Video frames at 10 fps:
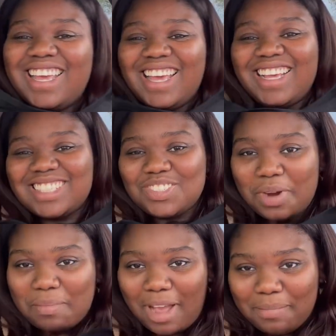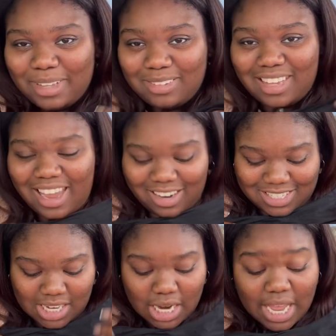It says, Weird Mom Build
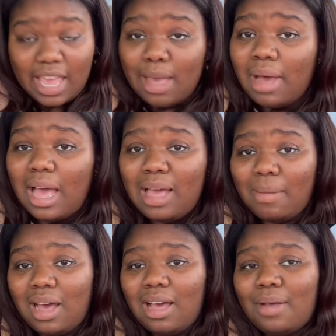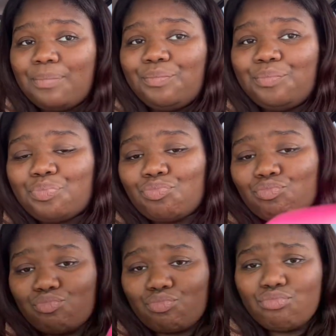Character. Am I a mom?
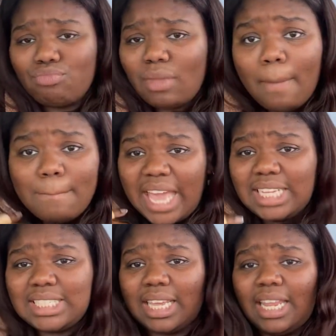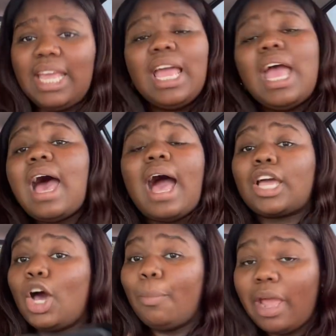Basically, I
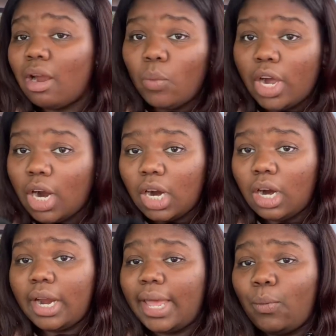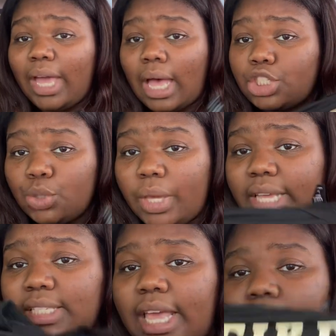co-parent with her and we got two
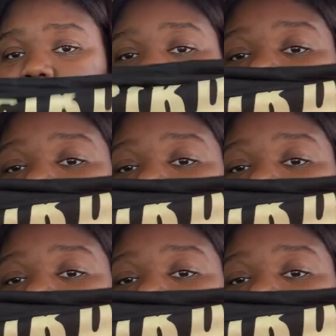kids together.